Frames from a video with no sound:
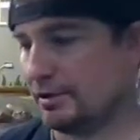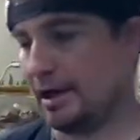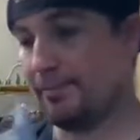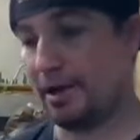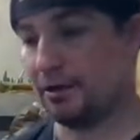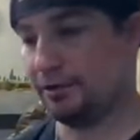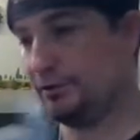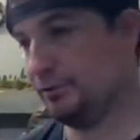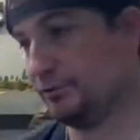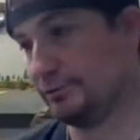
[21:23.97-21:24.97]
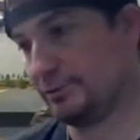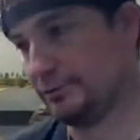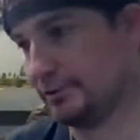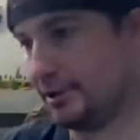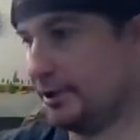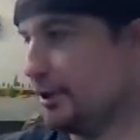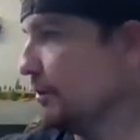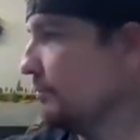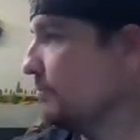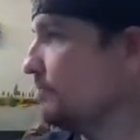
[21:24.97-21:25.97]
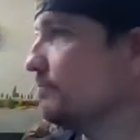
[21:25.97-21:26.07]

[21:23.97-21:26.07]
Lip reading: I'm not going to use it, so there you go.